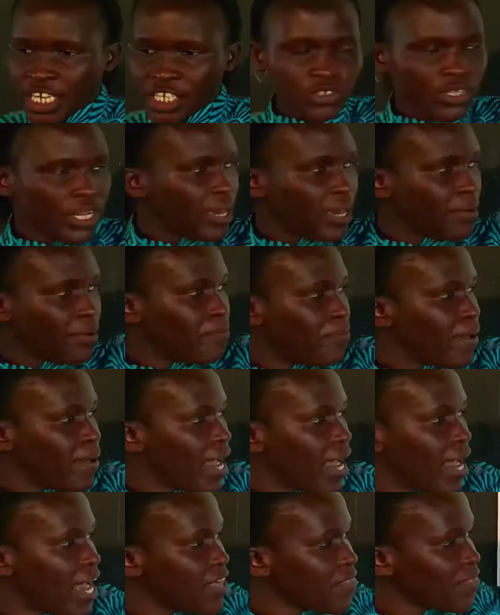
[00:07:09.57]
path
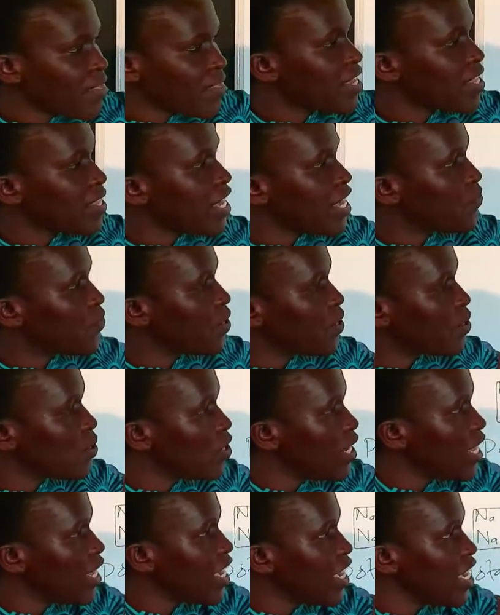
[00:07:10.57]
that we call
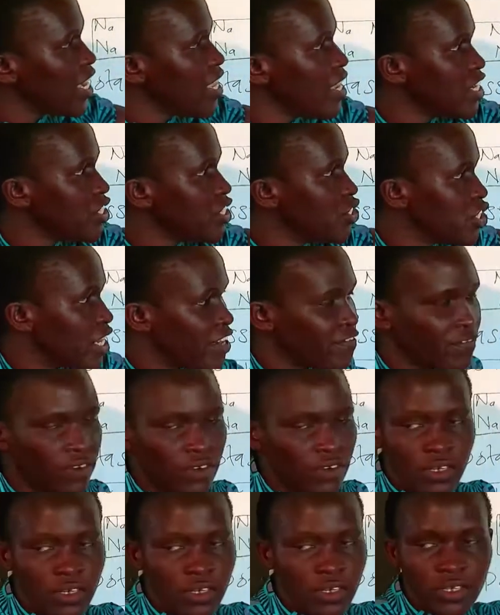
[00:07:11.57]
energy levels
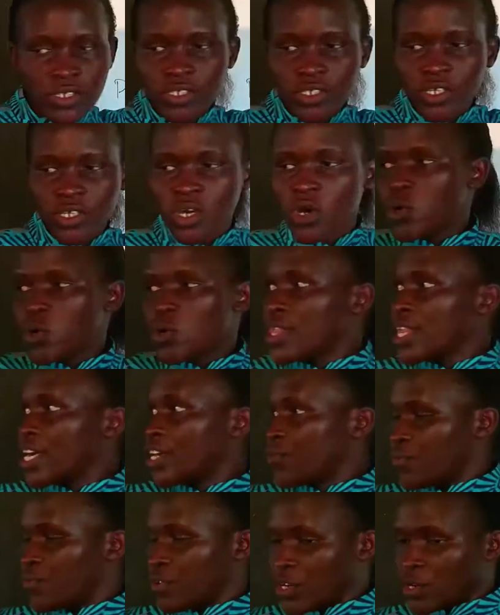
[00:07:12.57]
or that we
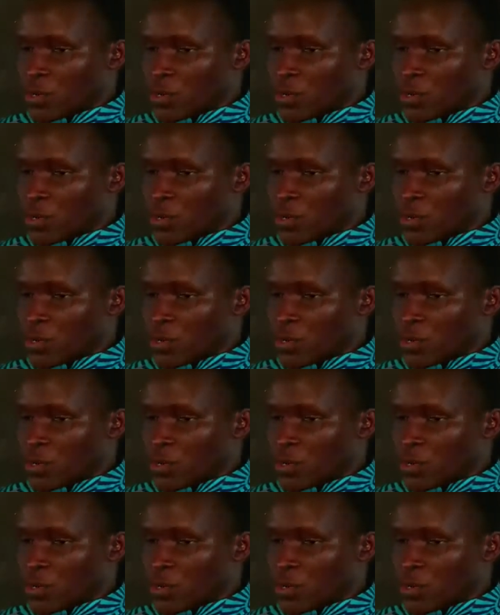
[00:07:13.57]
call